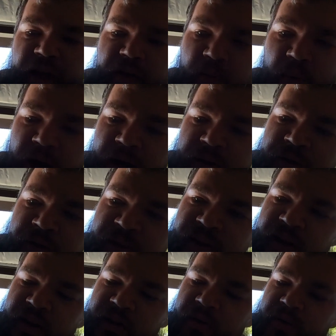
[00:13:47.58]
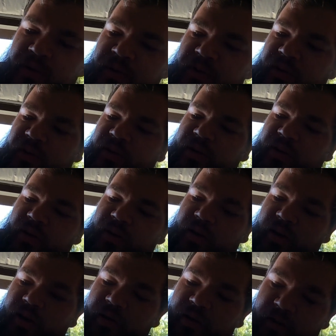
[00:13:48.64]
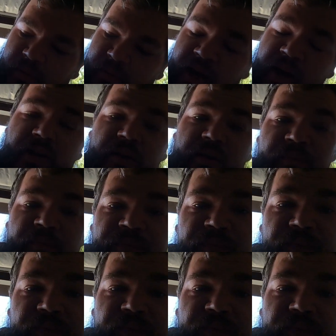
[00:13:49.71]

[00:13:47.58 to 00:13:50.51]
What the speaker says: kind of wild to me that I noticed, mind you,